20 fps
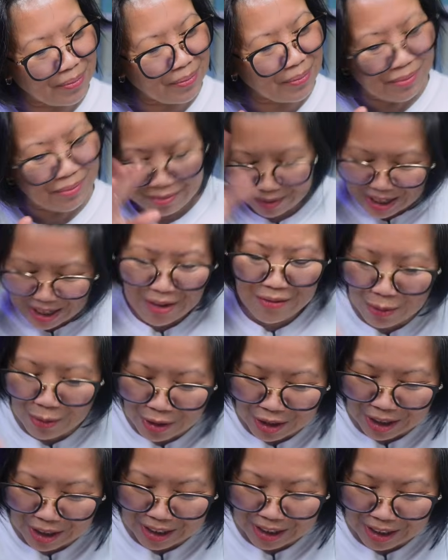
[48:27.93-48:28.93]
whatever the
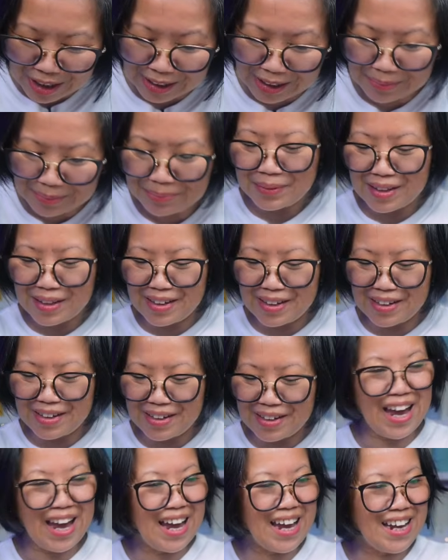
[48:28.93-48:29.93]
word is.
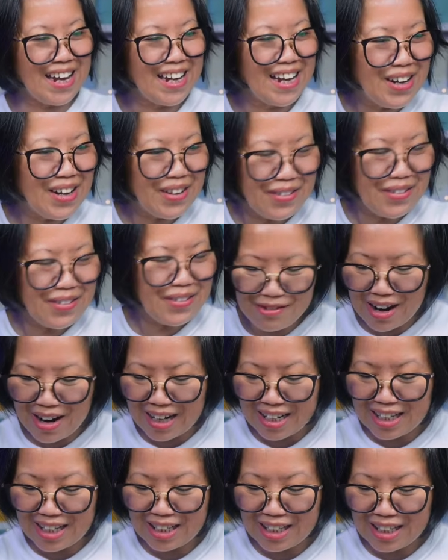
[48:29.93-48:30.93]
Okay,
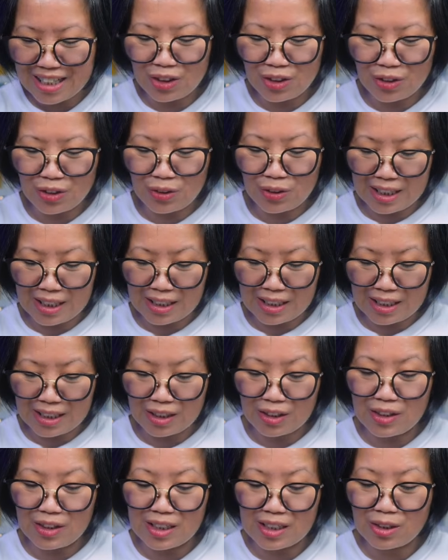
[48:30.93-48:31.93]
running to-do list.
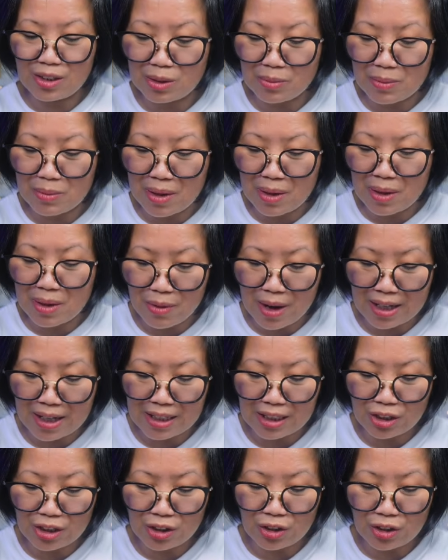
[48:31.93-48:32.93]
So this was my
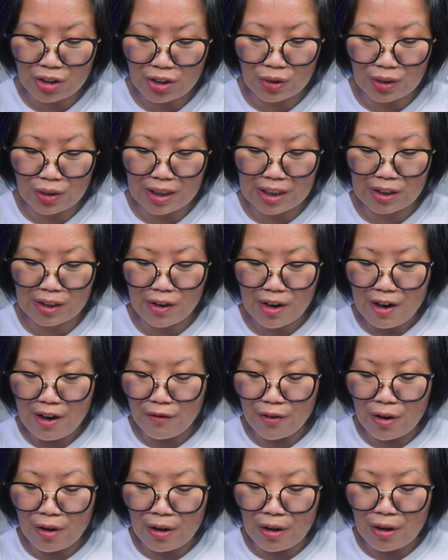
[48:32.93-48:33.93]
running to-do list
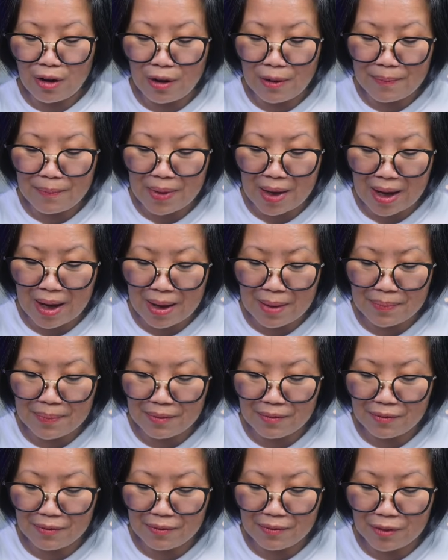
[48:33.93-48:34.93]
for
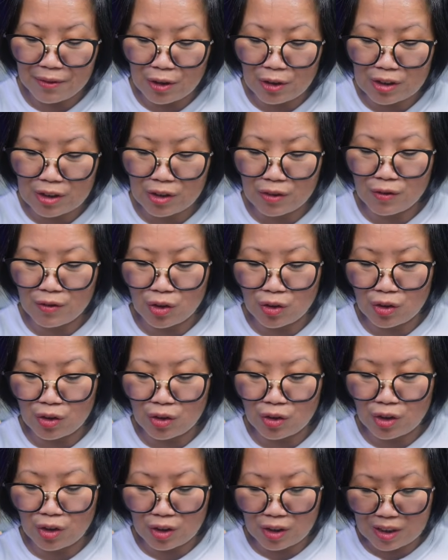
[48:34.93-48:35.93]
1st of June
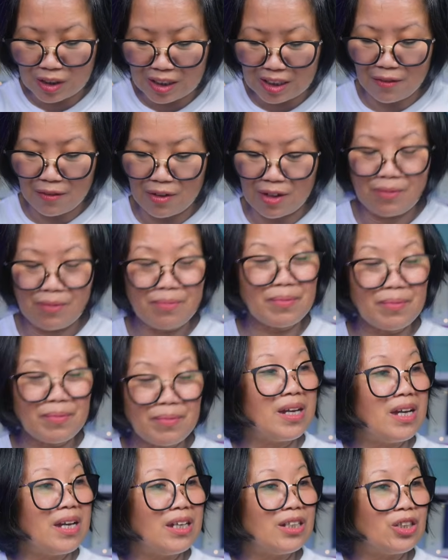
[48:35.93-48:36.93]
to the 7th.
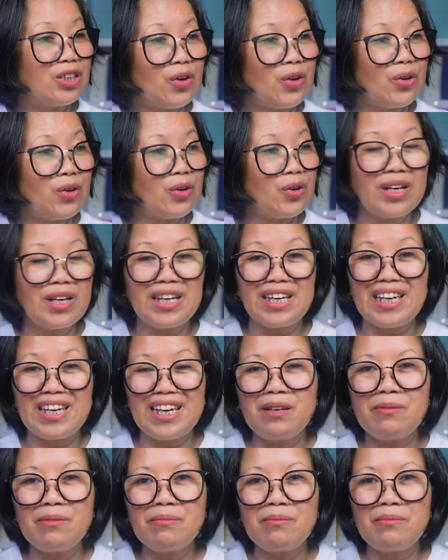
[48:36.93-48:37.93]
So
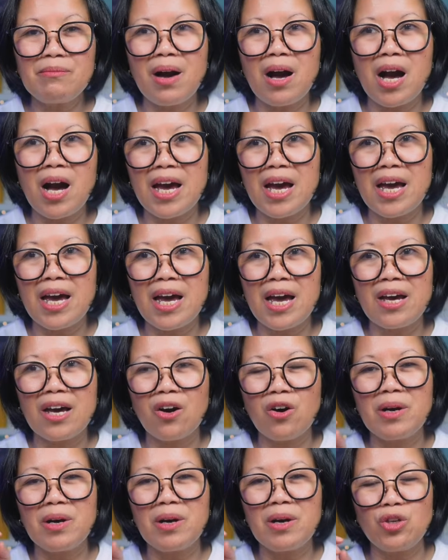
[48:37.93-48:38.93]
on my
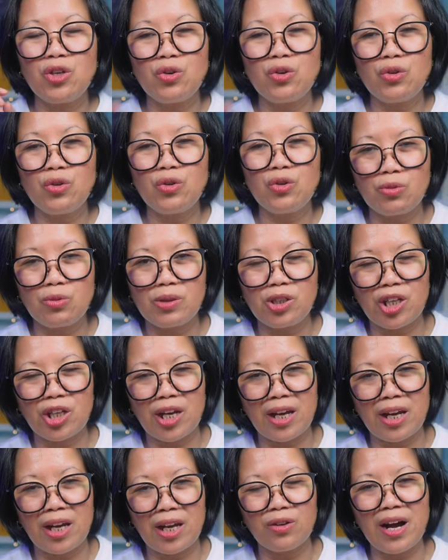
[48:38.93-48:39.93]
YouTube
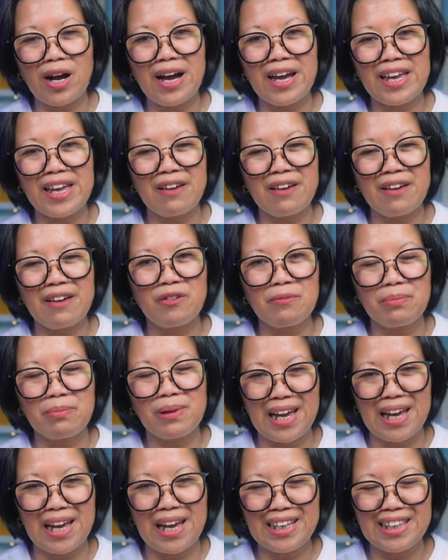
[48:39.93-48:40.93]
channel, I have a
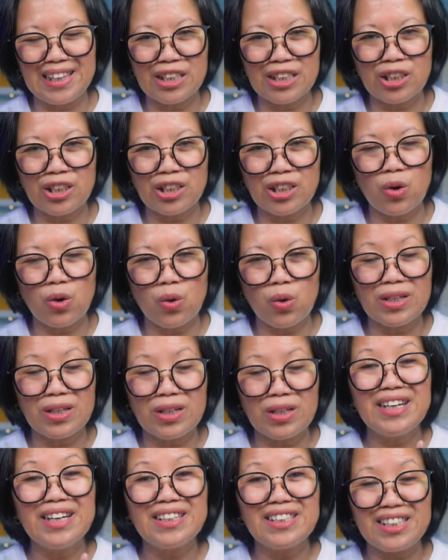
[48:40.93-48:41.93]
playlist called
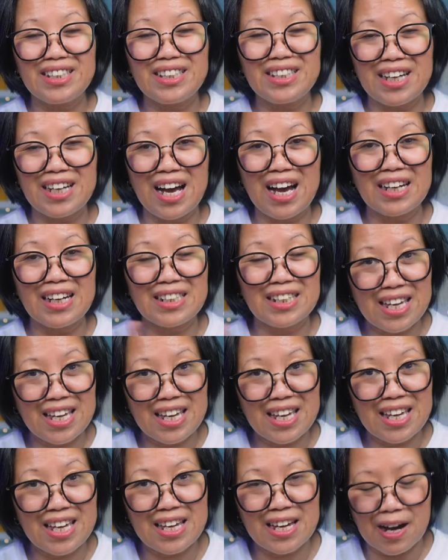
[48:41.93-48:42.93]
Start
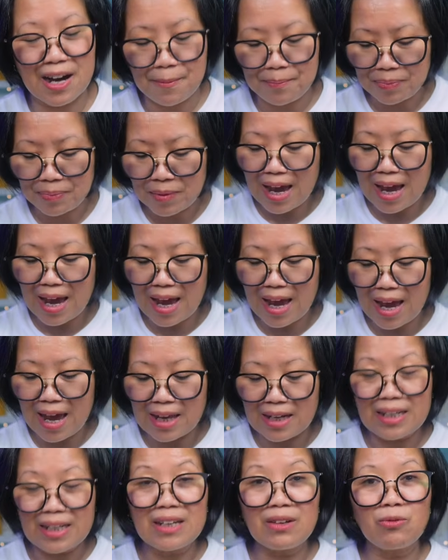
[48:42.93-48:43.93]
Here,
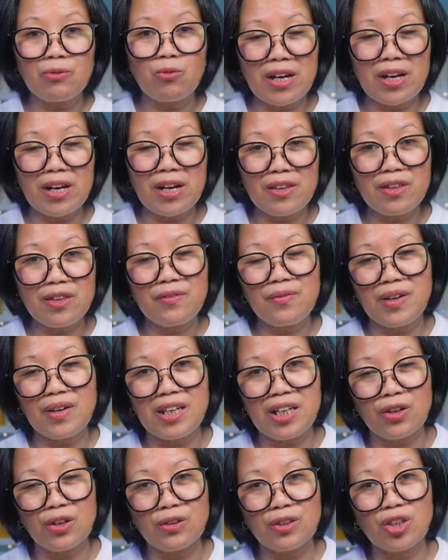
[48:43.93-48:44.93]
and one of the
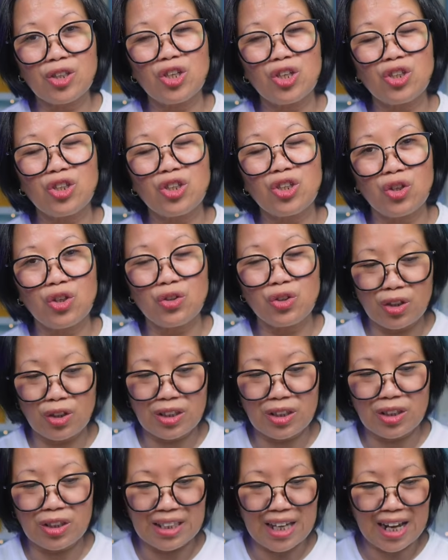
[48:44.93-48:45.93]
videos shows you
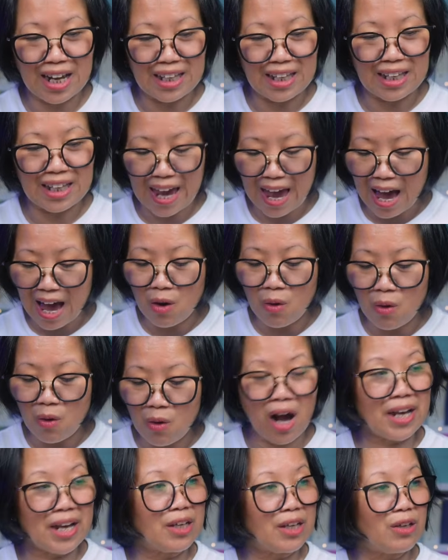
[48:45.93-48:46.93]
exactly how
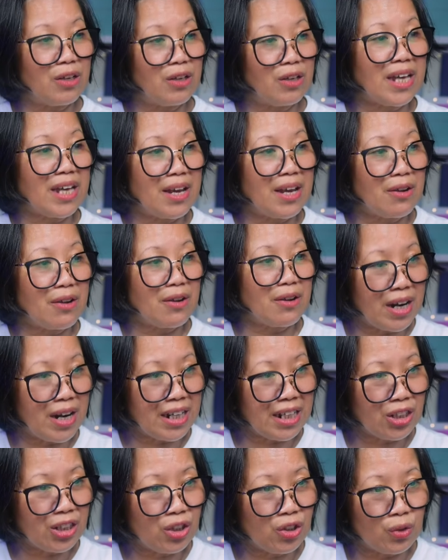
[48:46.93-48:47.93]
I use a
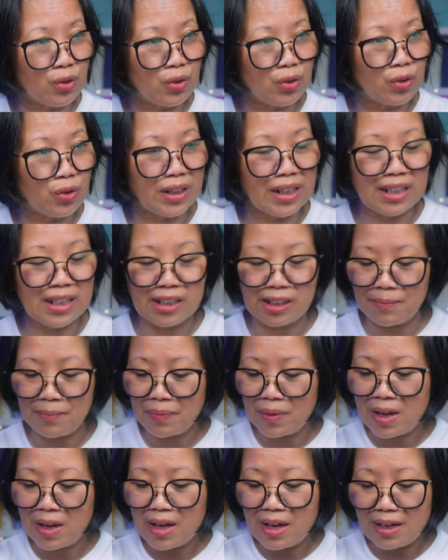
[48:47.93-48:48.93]
running to-do list.
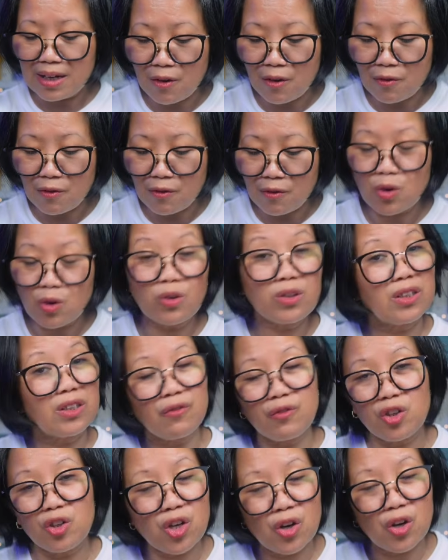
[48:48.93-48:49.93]
Now, of course,
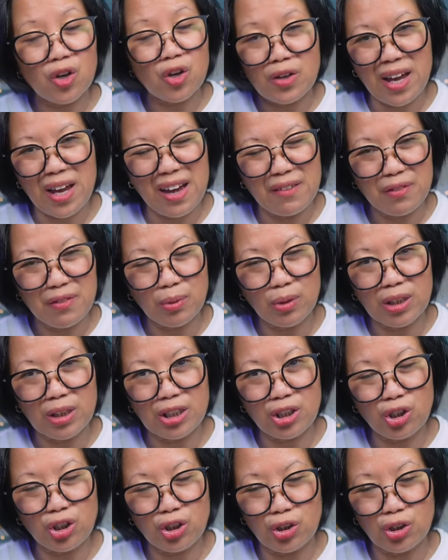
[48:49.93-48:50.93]
if you don't have a
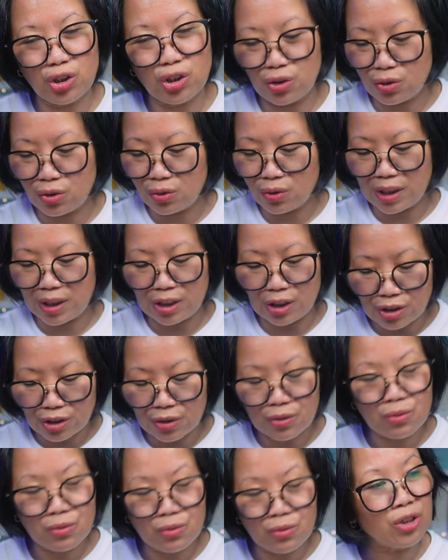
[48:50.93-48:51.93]
bullet journal and you
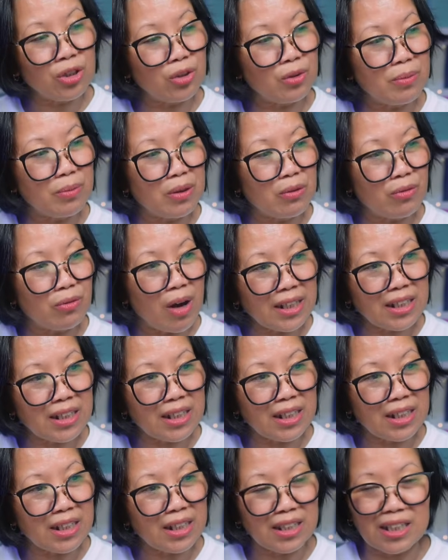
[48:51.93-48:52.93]
don't want to be
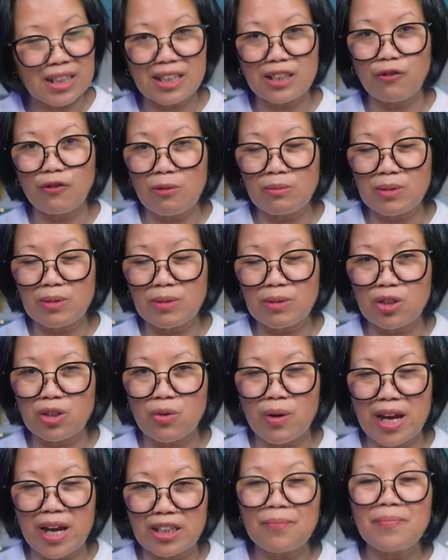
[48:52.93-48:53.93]
writing this from
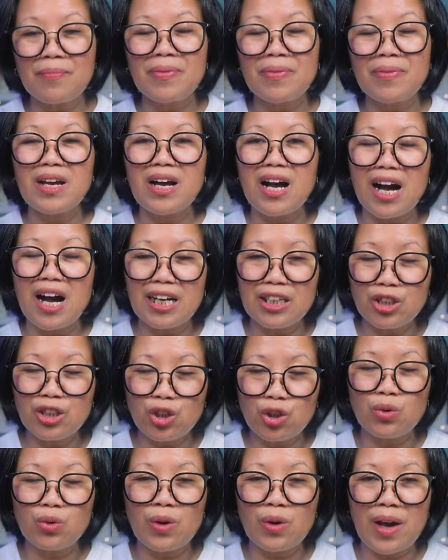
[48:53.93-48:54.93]
scratch, I
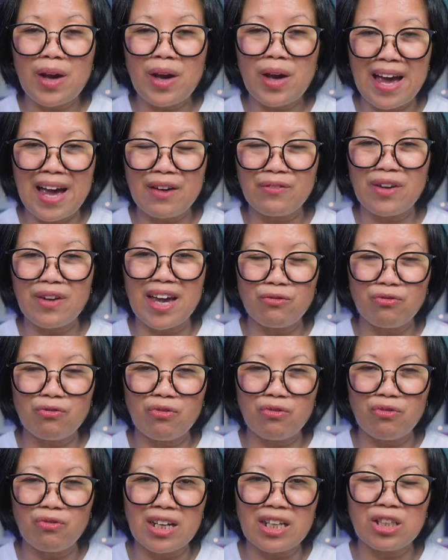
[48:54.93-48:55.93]
do have a
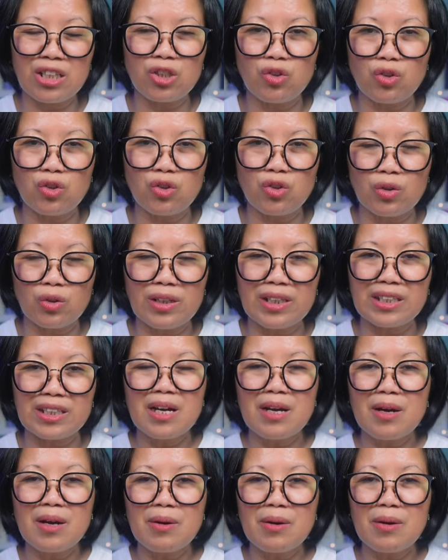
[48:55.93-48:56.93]
running to-do list
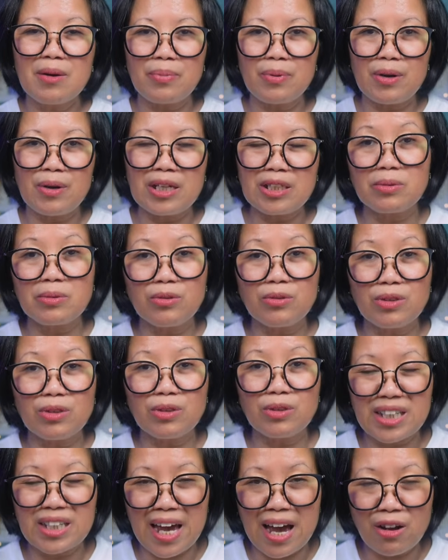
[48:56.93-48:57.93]
printable
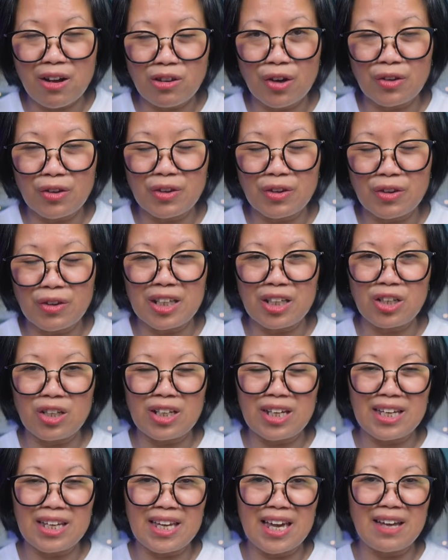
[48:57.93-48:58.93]
download that you
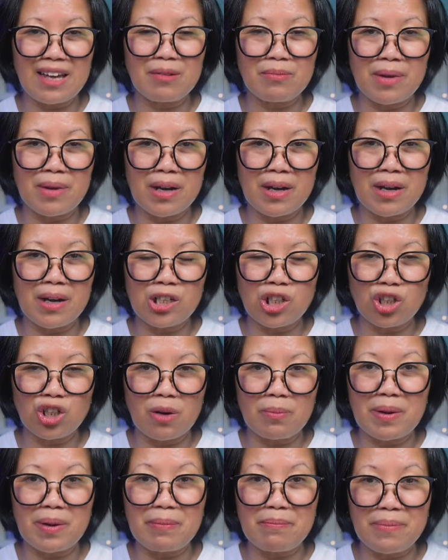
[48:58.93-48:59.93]
can get at my
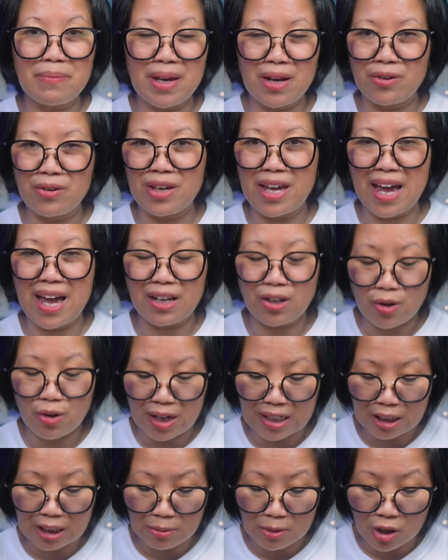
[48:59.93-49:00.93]
shop at
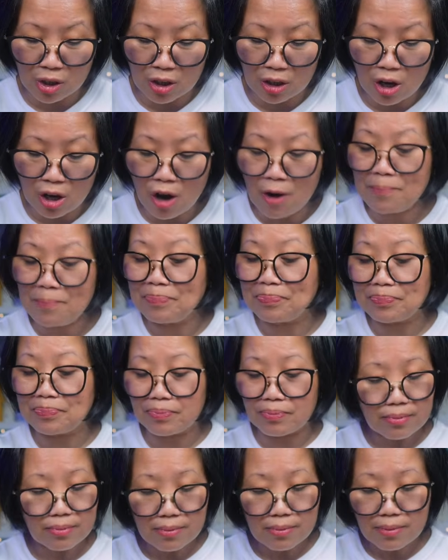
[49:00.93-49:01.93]
maryanncrest.com.
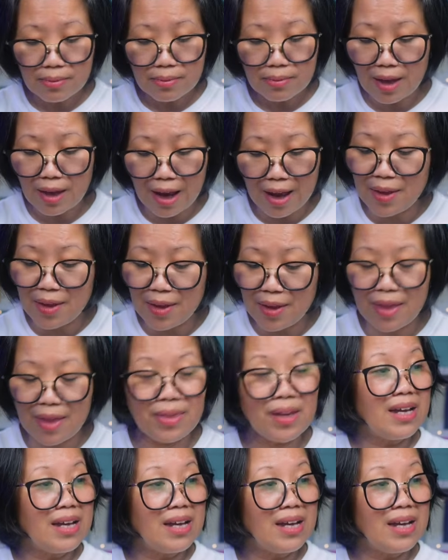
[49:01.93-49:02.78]
And then